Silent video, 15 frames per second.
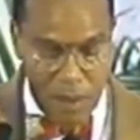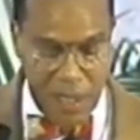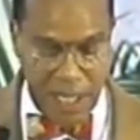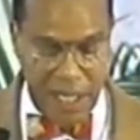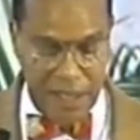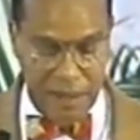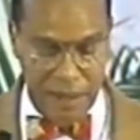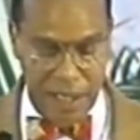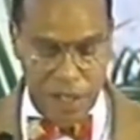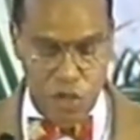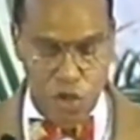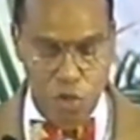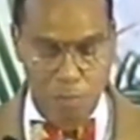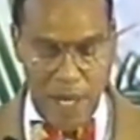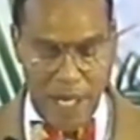then
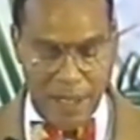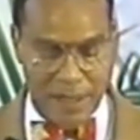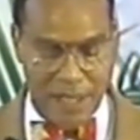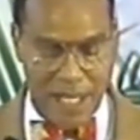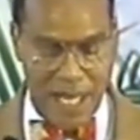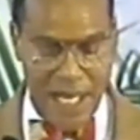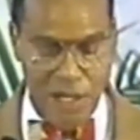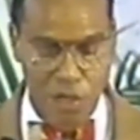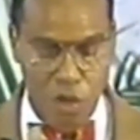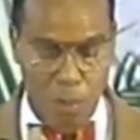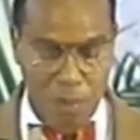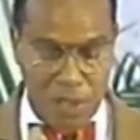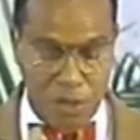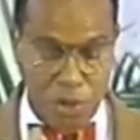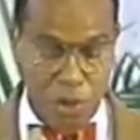that you may attain
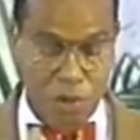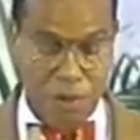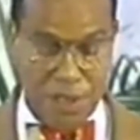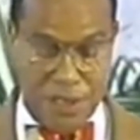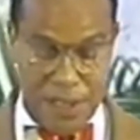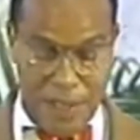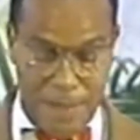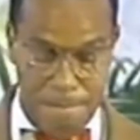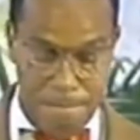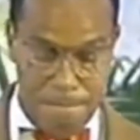your maturity.